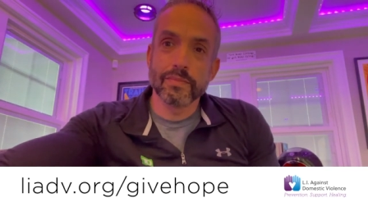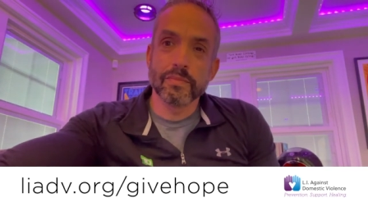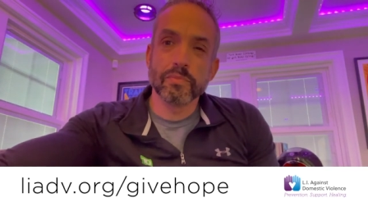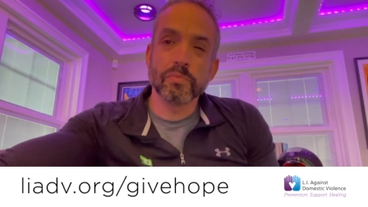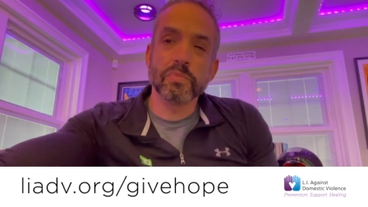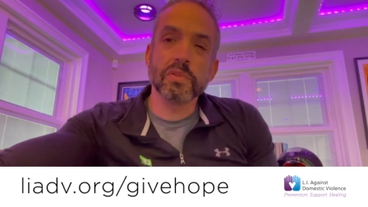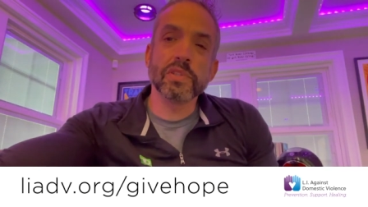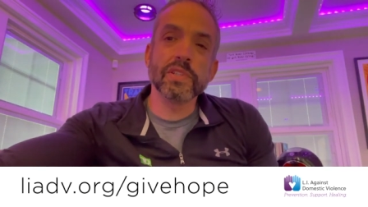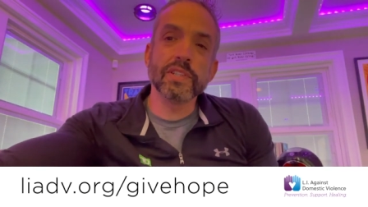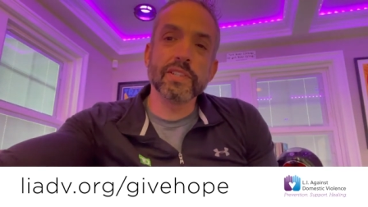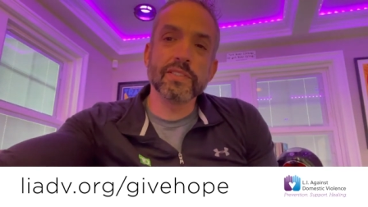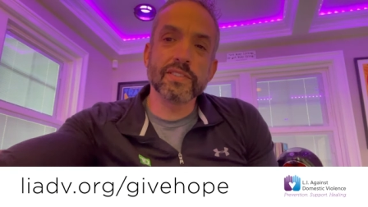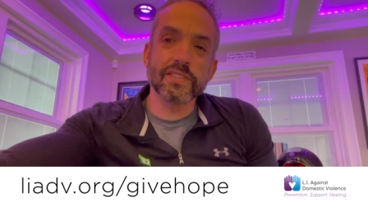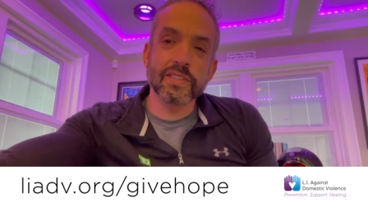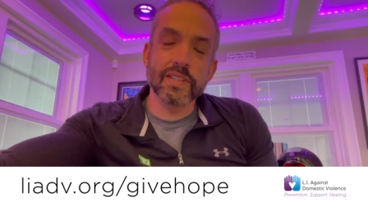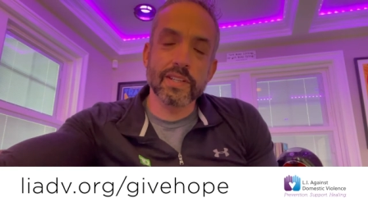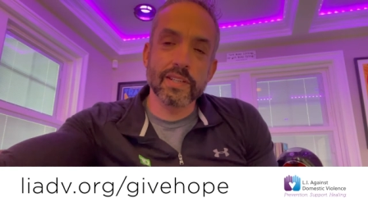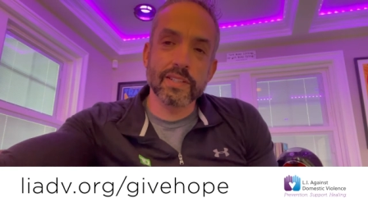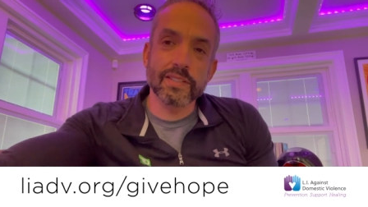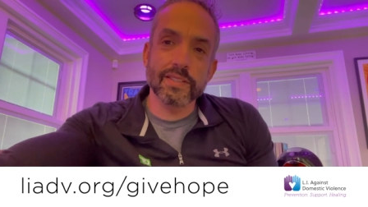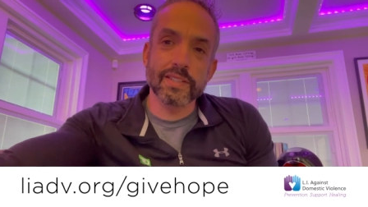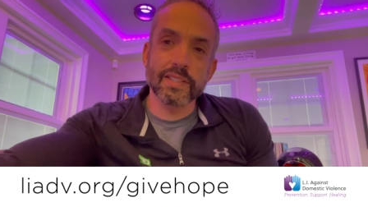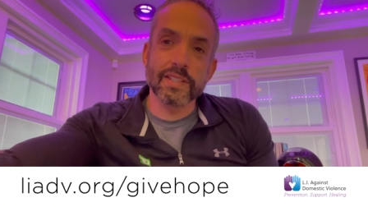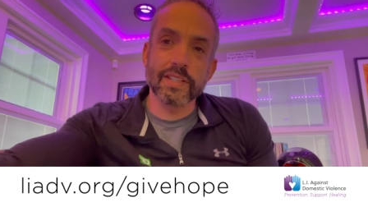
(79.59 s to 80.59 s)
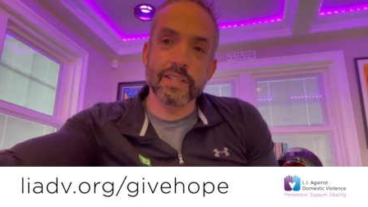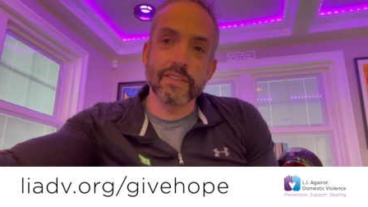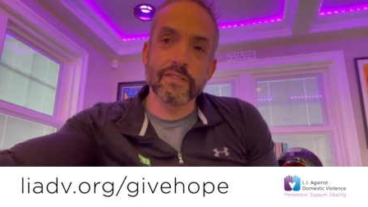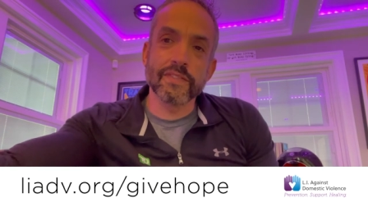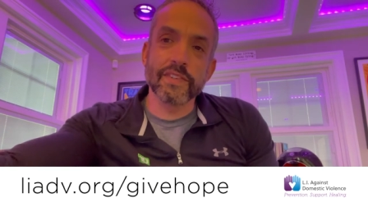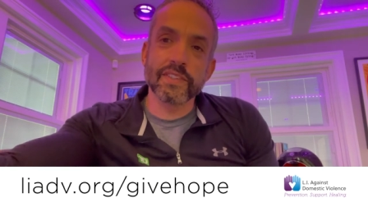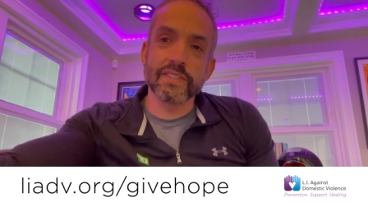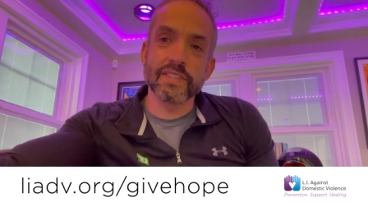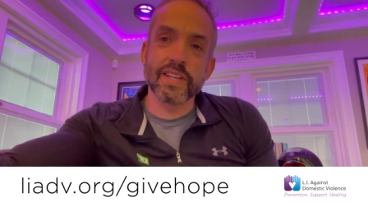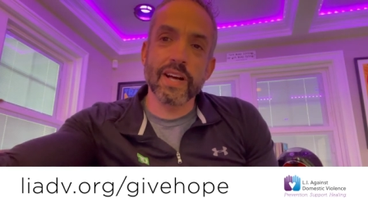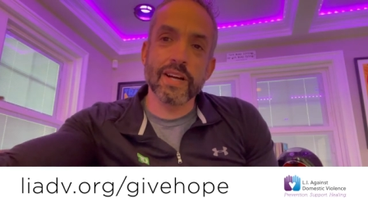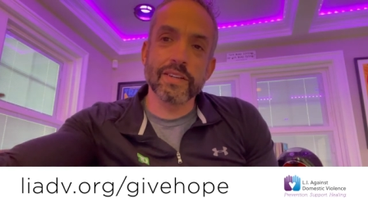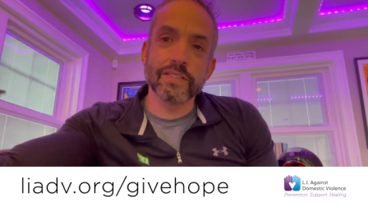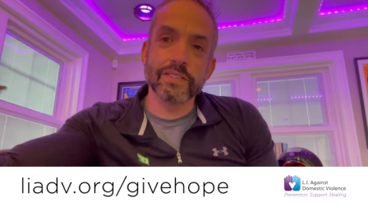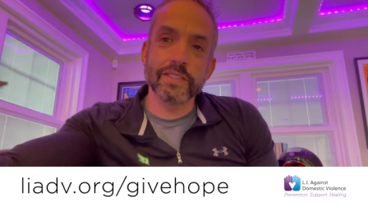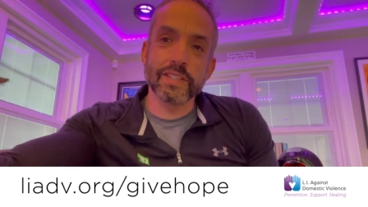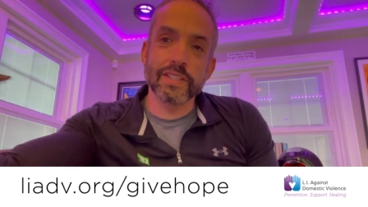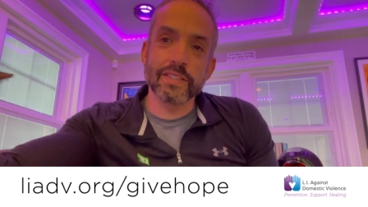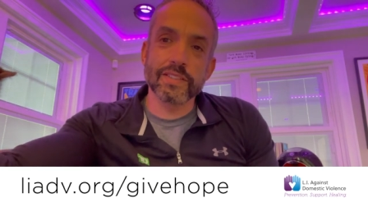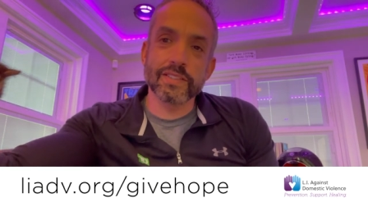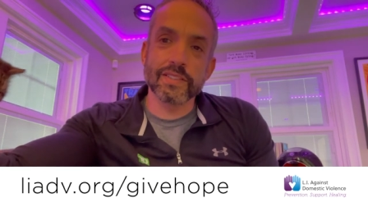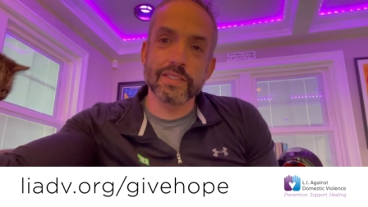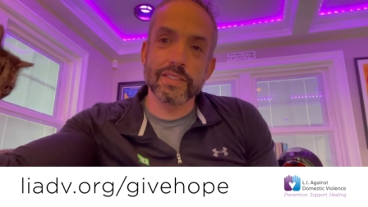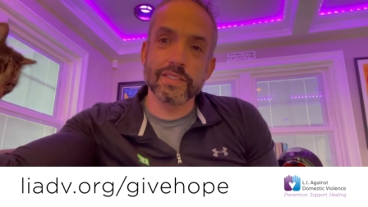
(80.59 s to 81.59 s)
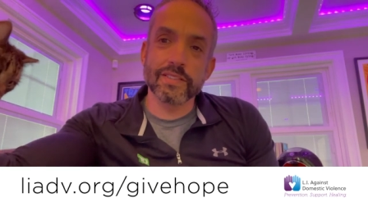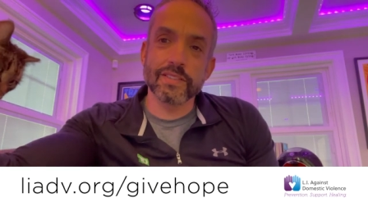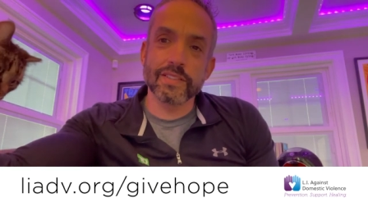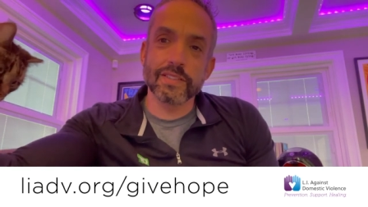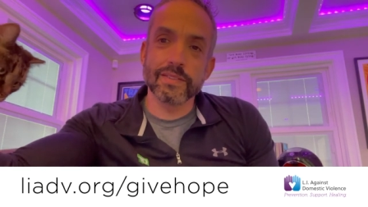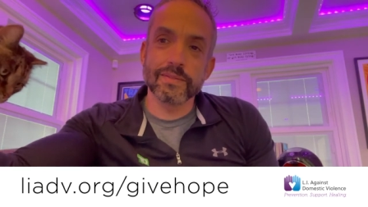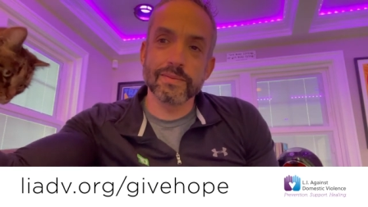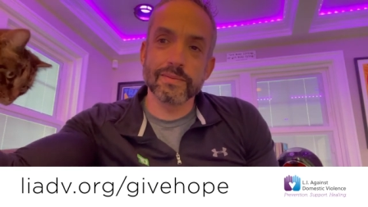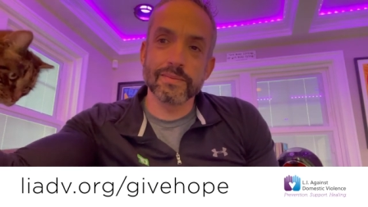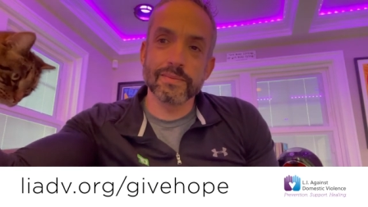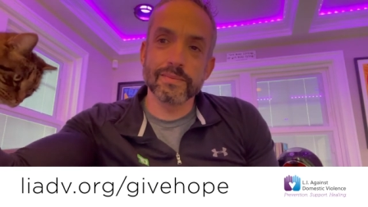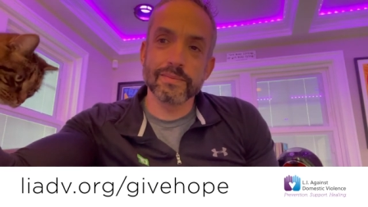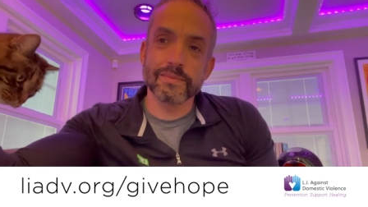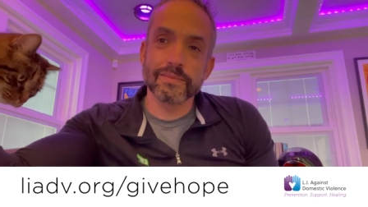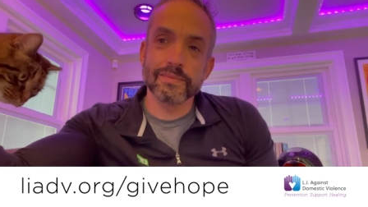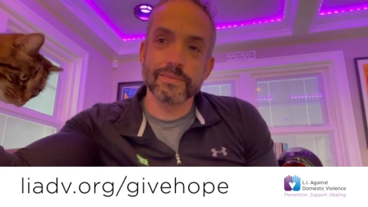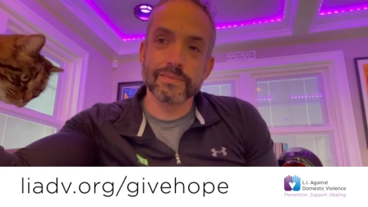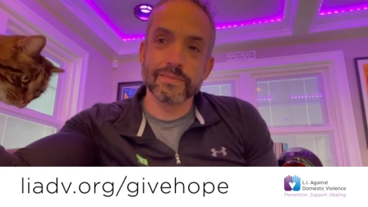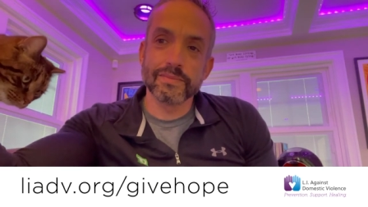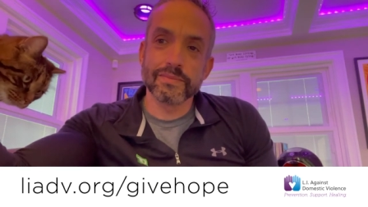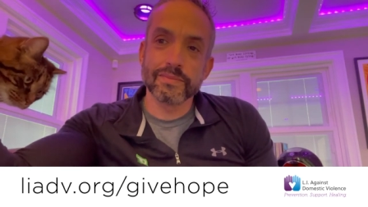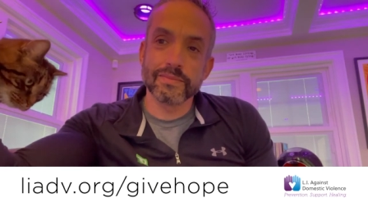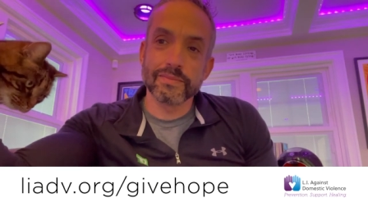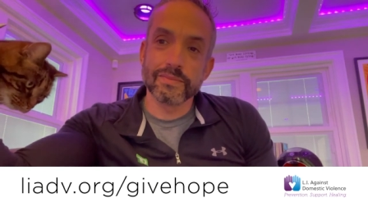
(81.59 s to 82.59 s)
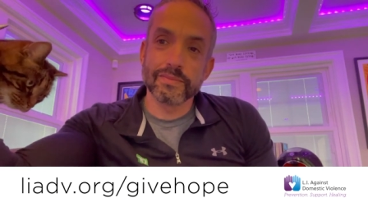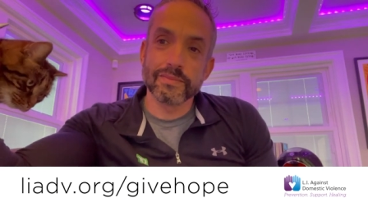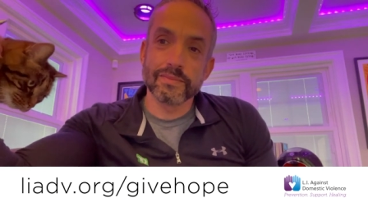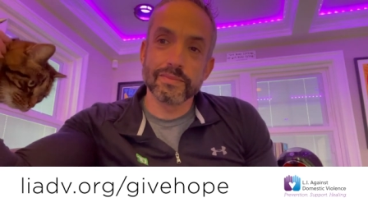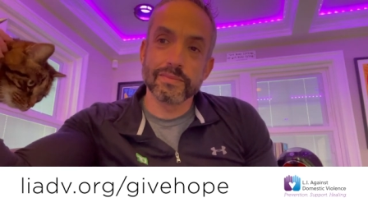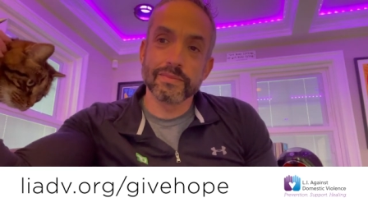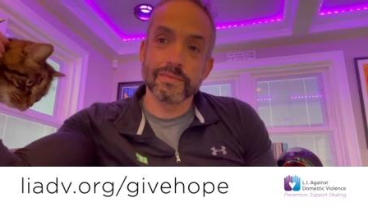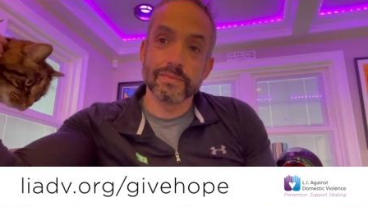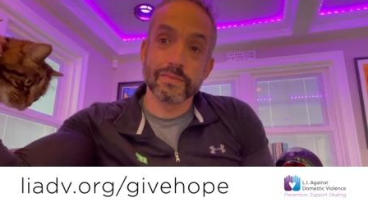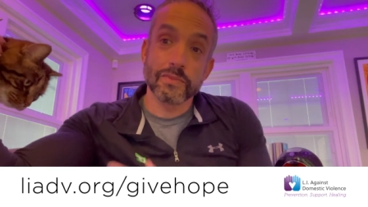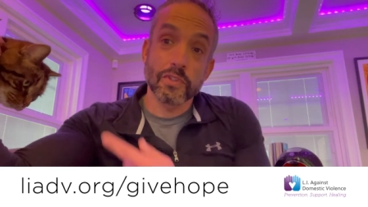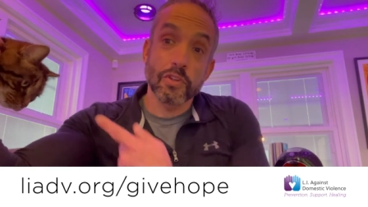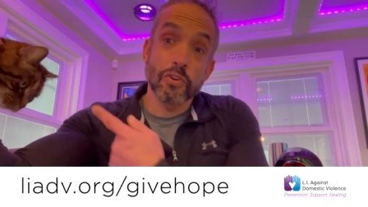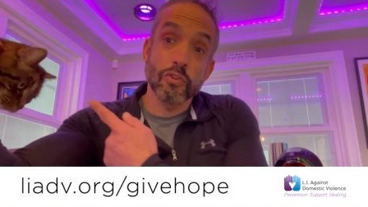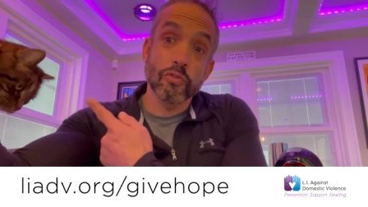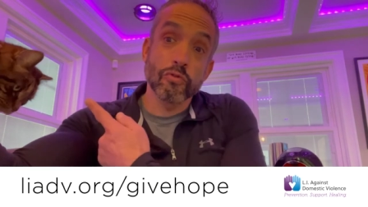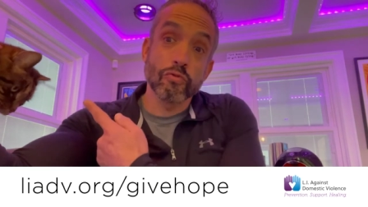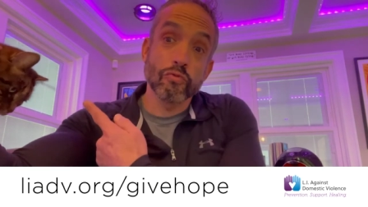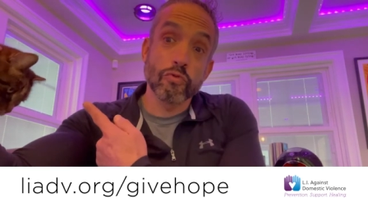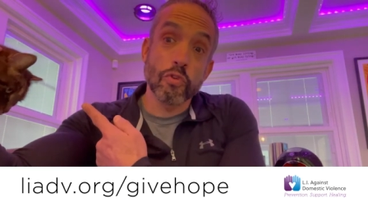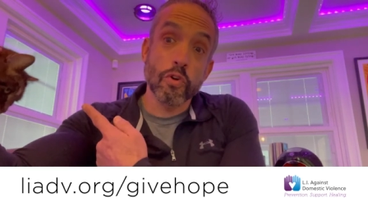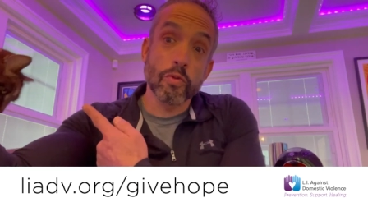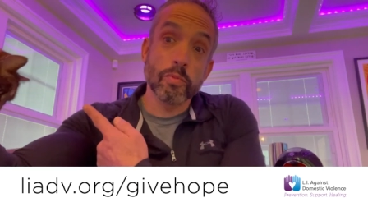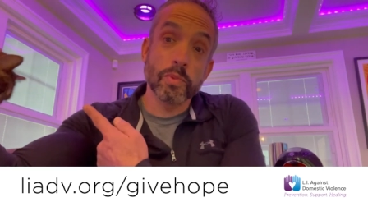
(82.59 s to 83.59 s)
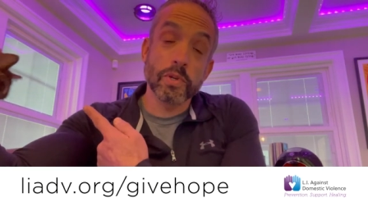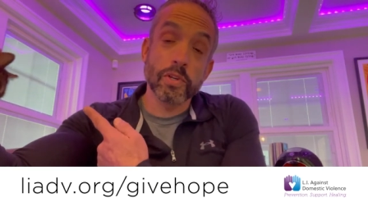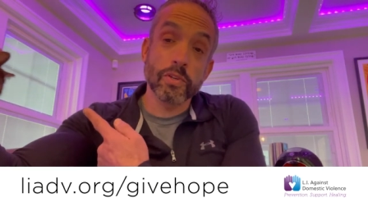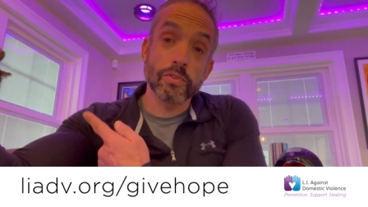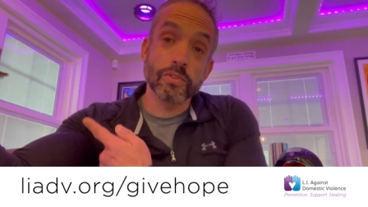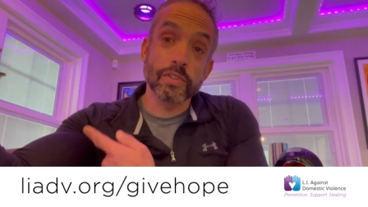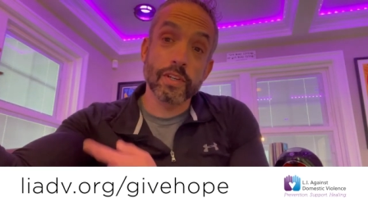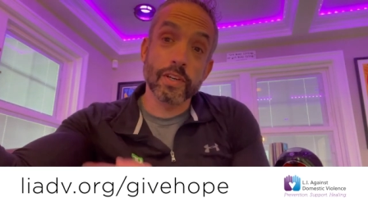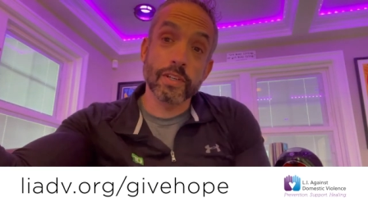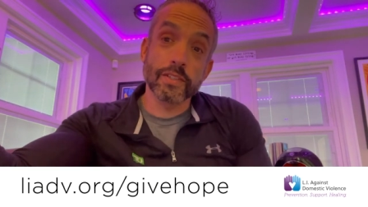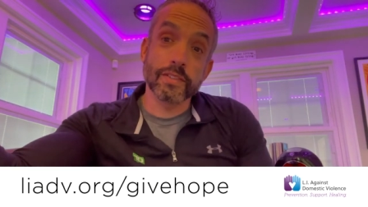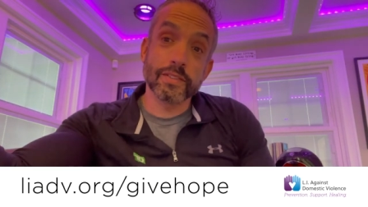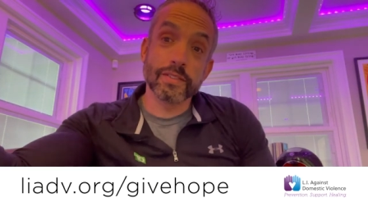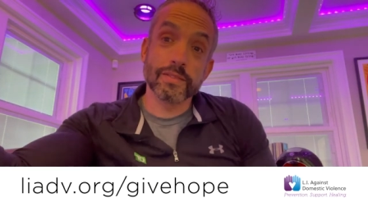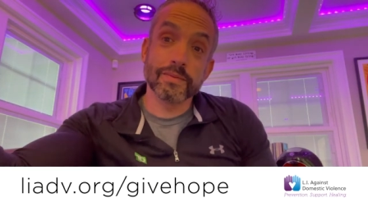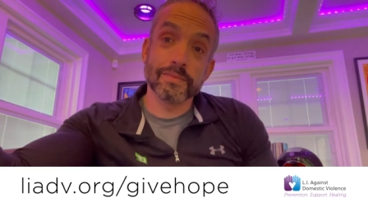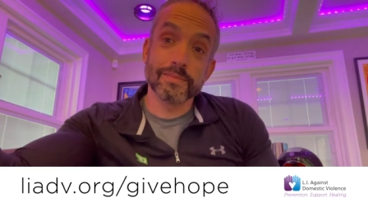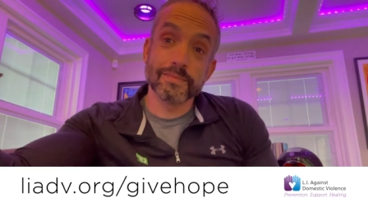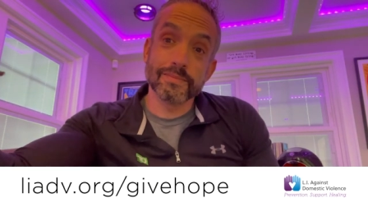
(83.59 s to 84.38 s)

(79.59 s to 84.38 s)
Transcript: Please think to give this holiday season. Romeo does.